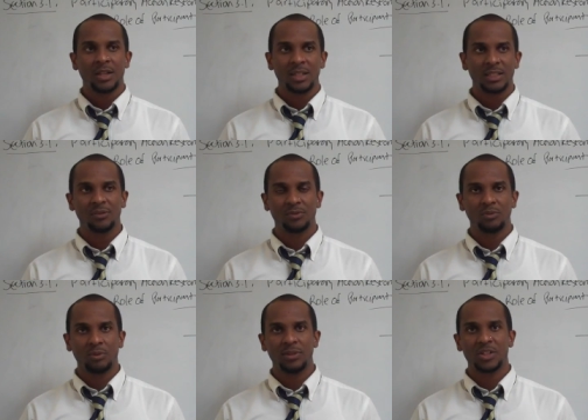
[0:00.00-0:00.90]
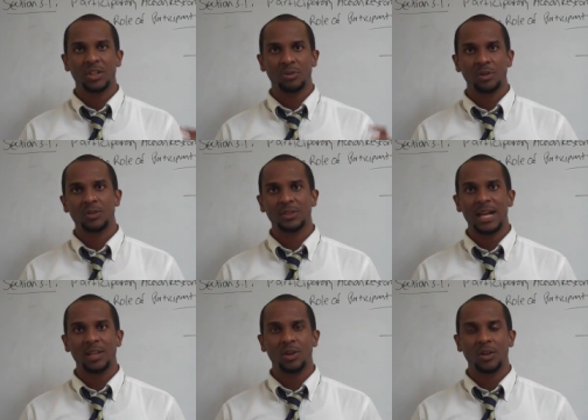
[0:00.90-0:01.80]
collective reflection and critical
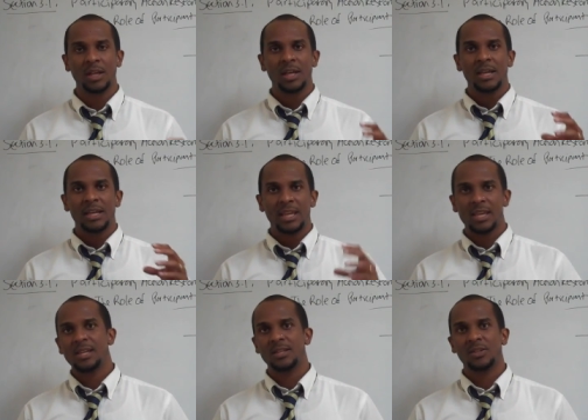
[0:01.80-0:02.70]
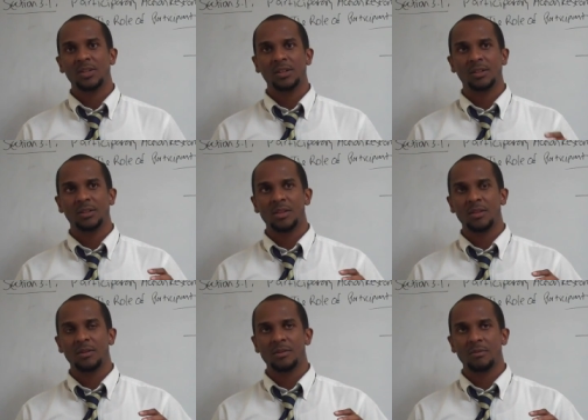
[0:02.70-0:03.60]
dialogue is,
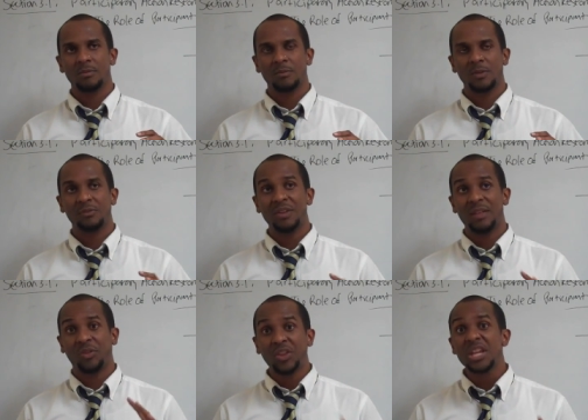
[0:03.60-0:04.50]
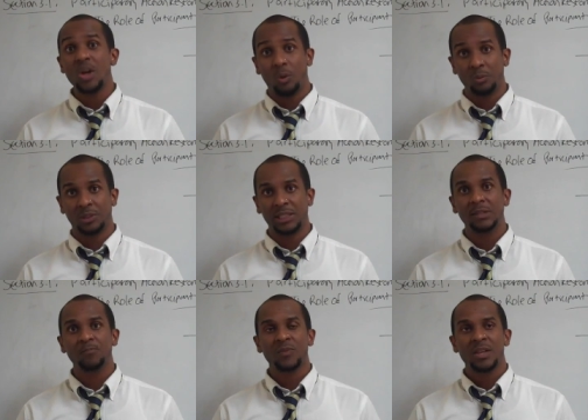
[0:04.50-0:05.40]
if not the
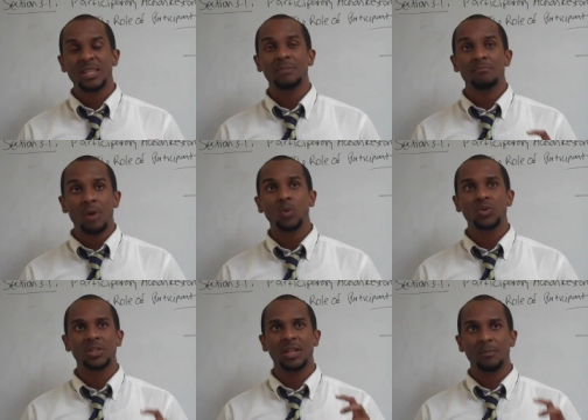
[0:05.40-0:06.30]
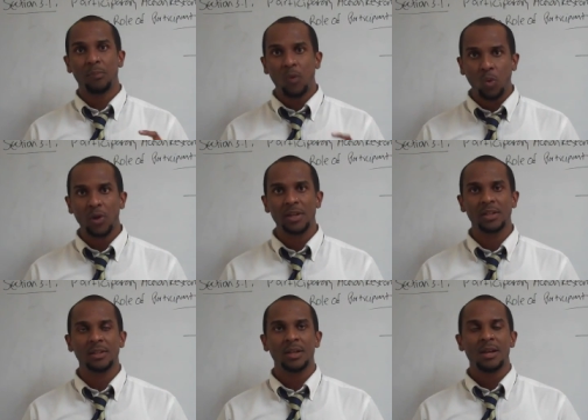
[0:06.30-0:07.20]
only, the most
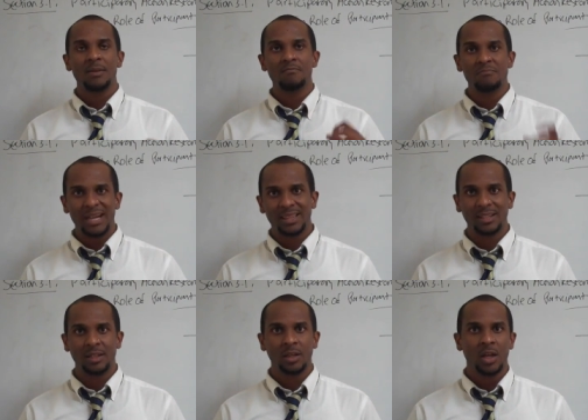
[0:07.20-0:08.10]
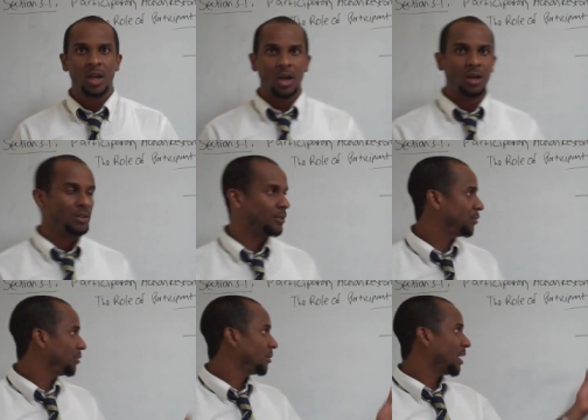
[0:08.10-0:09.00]
important method
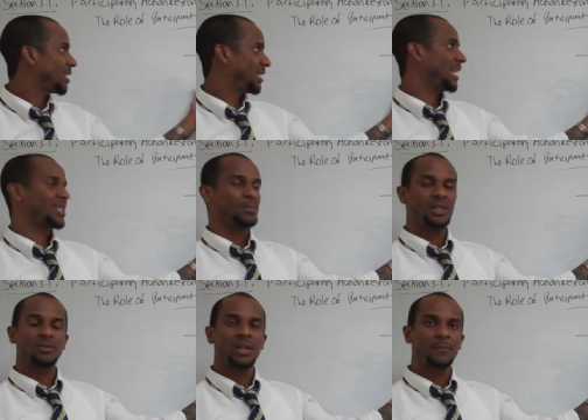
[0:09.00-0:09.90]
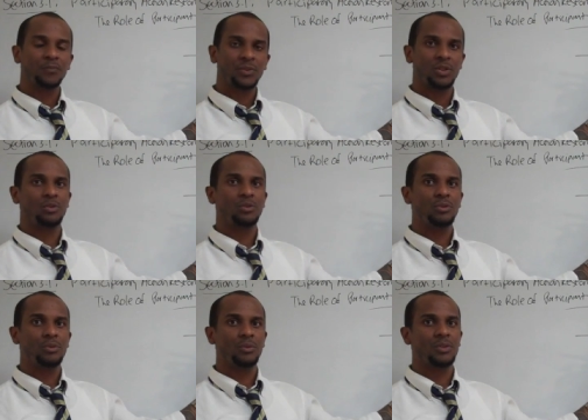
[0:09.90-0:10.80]
of assessment, right? You
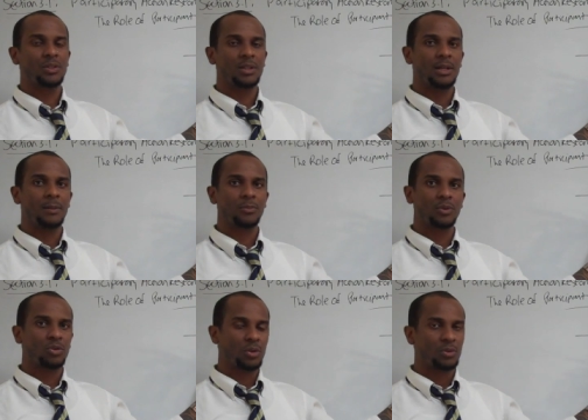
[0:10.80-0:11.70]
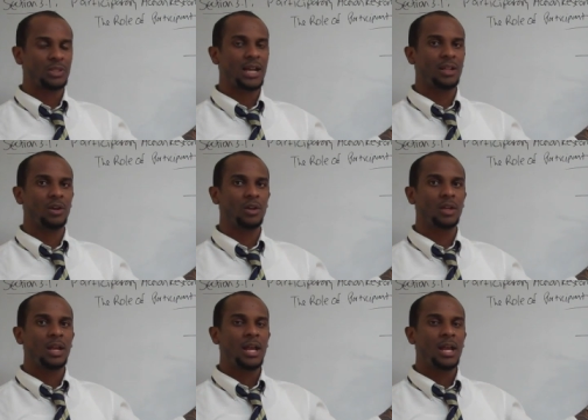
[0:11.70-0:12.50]
use um, critical dialogue